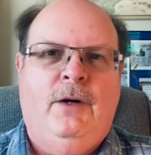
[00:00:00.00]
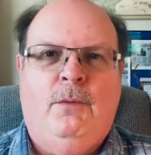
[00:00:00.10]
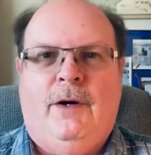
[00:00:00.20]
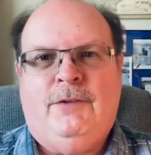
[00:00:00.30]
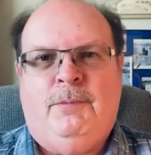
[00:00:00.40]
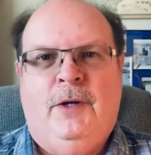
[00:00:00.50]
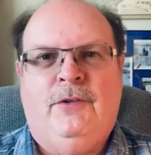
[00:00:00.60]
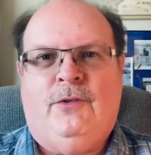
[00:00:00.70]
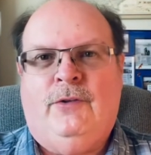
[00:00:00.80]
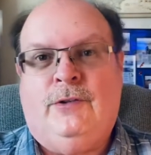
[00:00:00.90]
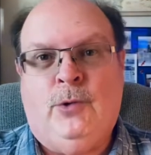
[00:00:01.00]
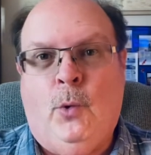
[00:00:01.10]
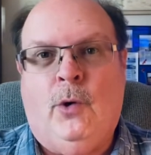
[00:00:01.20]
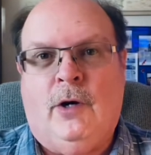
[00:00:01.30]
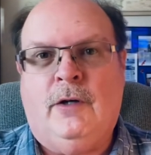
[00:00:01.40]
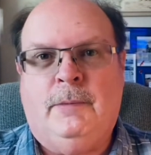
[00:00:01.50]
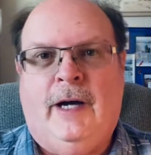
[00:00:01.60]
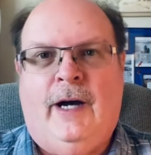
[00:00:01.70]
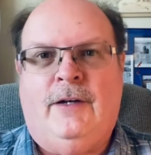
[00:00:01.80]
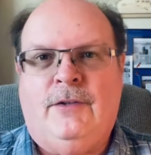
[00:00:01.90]
Well, it depends on the tour, to be
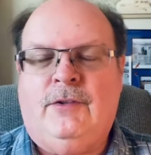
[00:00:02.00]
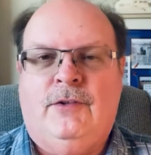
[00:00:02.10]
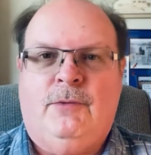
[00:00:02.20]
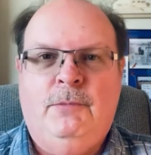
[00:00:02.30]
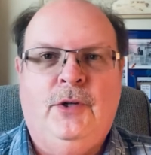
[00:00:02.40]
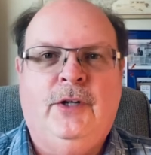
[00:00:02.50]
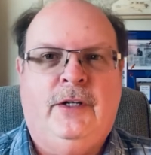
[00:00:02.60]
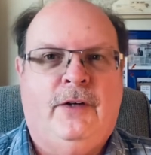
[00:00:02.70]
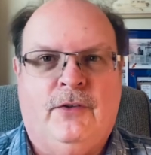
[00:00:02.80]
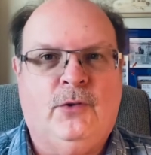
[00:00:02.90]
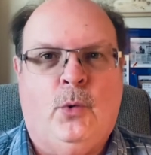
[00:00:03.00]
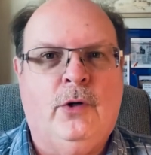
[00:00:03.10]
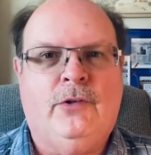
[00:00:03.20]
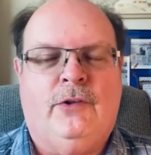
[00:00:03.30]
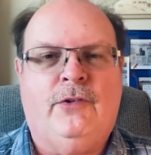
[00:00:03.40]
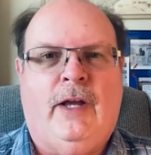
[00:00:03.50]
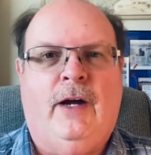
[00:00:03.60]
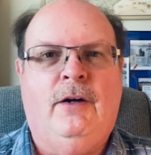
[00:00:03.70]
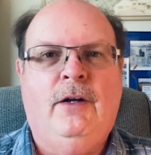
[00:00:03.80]
honest. And there's a million different tours in this town.